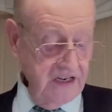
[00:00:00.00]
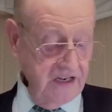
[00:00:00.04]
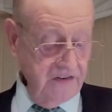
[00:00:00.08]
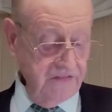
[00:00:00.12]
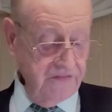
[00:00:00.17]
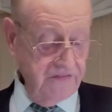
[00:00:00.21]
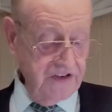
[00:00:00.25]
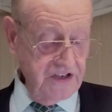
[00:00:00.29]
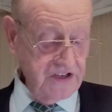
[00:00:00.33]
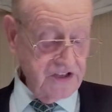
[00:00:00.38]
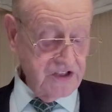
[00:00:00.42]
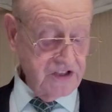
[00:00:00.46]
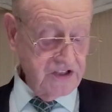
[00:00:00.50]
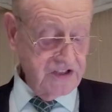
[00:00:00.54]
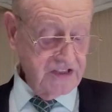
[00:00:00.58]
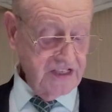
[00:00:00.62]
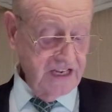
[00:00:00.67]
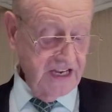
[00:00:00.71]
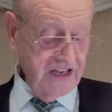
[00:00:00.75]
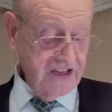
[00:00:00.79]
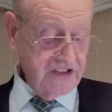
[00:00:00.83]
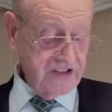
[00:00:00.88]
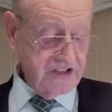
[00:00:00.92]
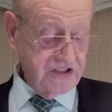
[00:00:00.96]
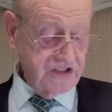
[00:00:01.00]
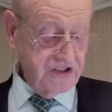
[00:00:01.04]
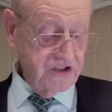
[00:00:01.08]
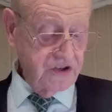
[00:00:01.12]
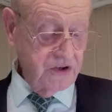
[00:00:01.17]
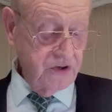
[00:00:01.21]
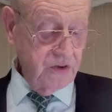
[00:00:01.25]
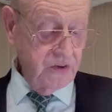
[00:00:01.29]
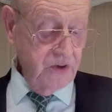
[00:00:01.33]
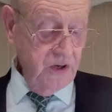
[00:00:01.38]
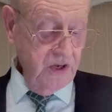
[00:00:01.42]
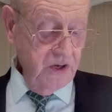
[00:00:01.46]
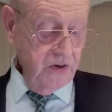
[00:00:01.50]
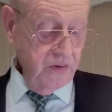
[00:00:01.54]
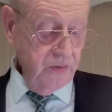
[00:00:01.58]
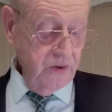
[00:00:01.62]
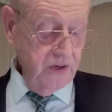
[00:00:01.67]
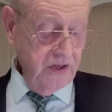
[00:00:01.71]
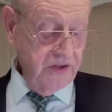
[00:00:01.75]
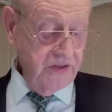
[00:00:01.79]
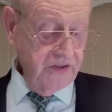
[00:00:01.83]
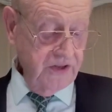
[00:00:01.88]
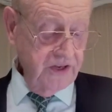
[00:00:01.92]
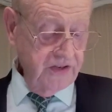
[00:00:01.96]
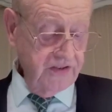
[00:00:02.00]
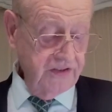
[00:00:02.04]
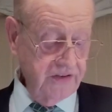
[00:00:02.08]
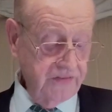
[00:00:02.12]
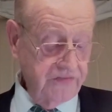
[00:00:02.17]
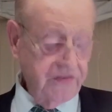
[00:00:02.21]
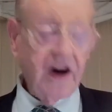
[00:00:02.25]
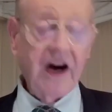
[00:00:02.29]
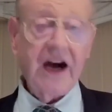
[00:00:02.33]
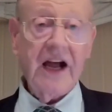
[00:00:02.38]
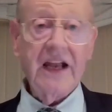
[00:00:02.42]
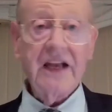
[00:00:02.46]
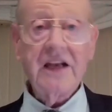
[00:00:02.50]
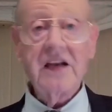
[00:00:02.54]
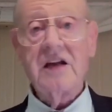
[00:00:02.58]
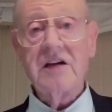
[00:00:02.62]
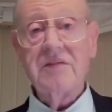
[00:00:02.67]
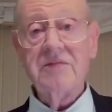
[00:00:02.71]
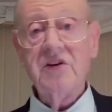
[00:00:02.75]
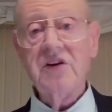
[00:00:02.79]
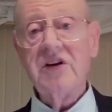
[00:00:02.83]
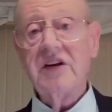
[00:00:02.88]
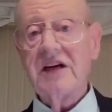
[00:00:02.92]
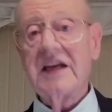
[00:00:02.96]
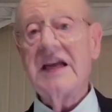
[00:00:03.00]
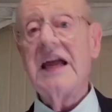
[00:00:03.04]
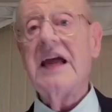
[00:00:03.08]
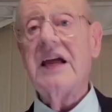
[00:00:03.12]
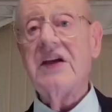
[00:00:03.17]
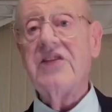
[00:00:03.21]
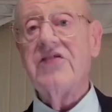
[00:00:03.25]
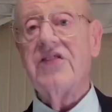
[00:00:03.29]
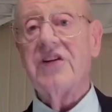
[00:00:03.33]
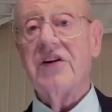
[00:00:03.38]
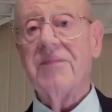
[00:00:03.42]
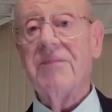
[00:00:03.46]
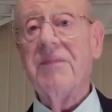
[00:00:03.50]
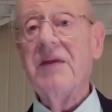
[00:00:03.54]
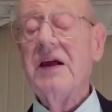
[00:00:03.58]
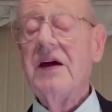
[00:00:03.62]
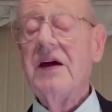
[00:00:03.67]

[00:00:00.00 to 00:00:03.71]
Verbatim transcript: Visions has to do with divine communication.